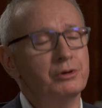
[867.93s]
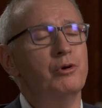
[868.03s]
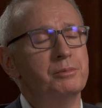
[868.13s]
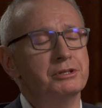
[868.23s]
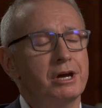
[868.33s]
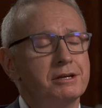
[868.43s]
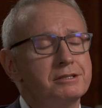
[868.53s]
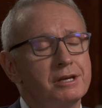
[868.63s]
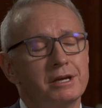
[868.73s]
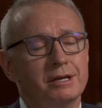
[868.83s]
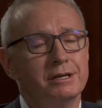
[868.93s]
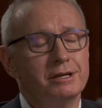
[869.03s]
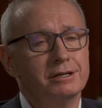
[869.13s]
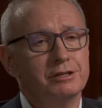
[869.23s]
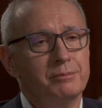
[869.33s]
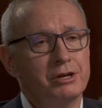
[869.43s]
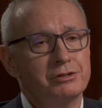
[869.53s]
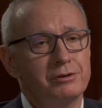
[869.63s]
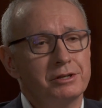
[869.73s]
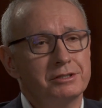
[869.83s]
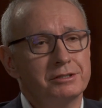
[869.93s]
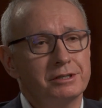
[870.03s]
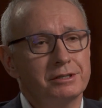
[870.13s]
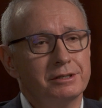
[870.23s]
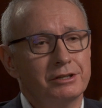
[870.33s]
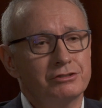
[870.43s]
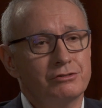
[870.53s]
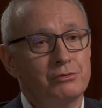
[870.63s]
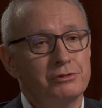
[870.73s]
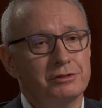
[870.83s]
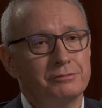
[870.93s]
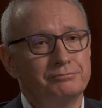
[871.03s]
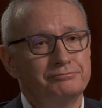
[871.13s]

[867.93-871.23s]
hope it does, to measure its truth?